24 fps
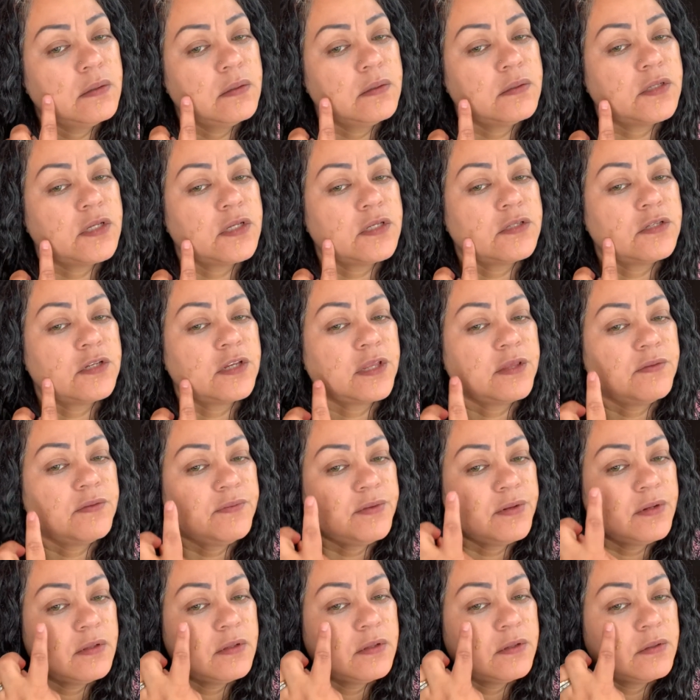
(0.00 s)
Just to give it
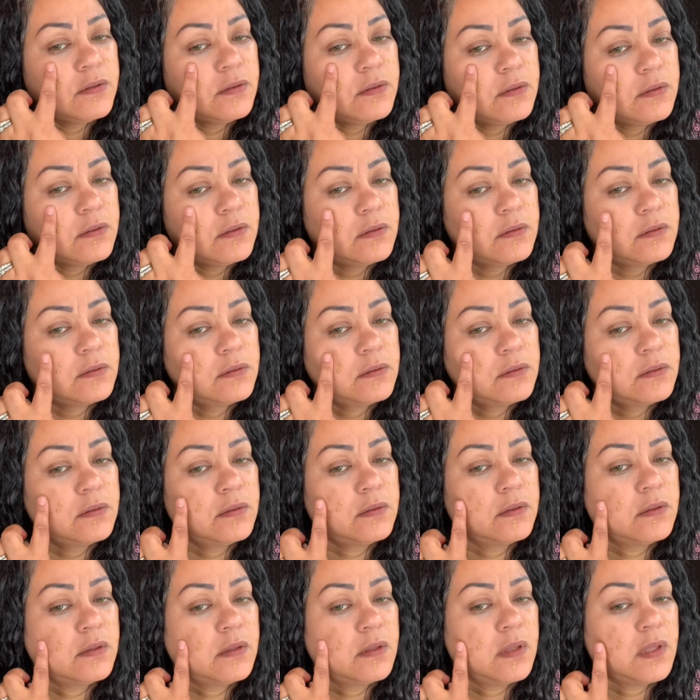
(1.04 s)
a little,
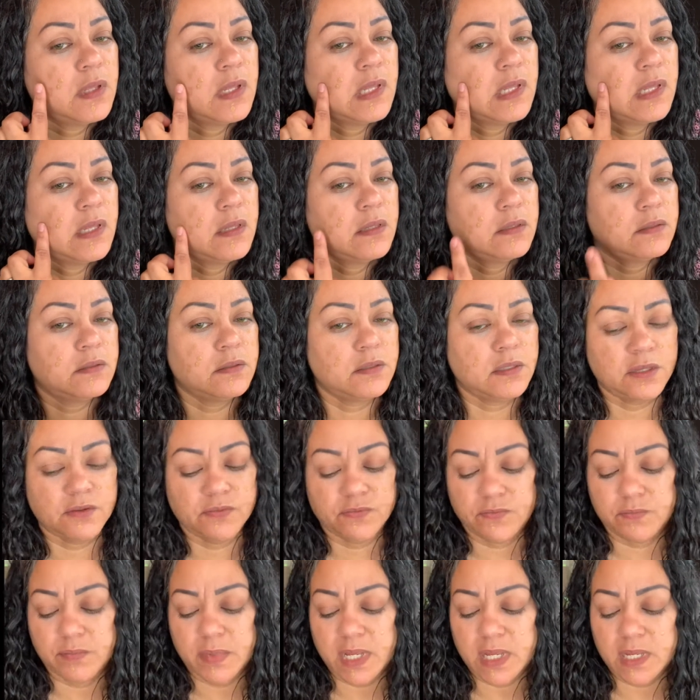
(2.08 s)
to
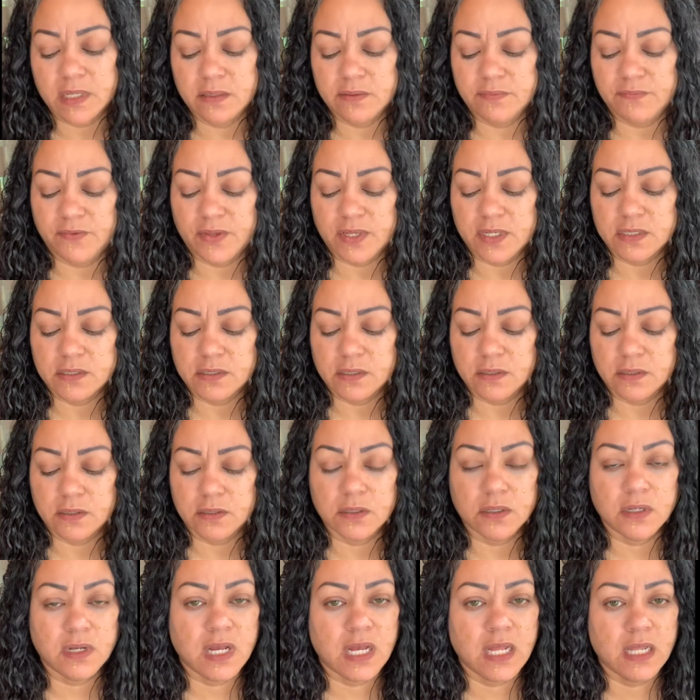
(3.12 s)
give my face a little
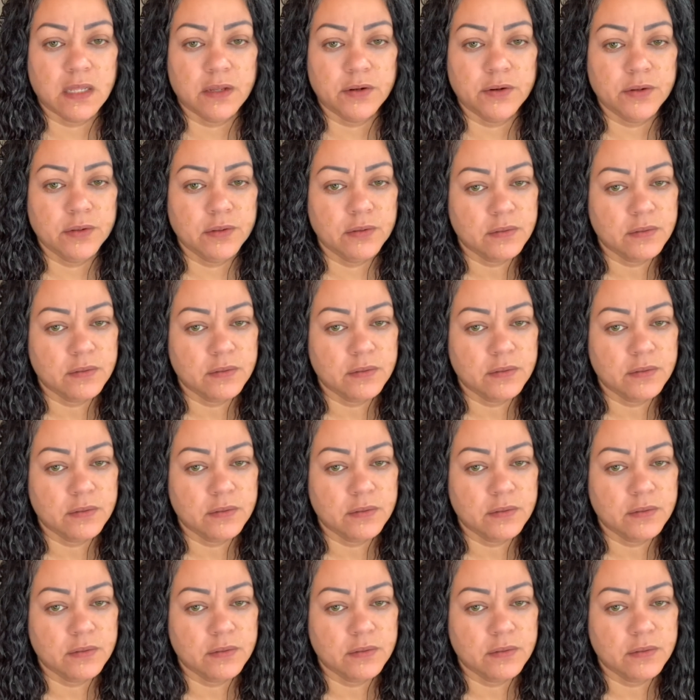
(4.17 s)
color,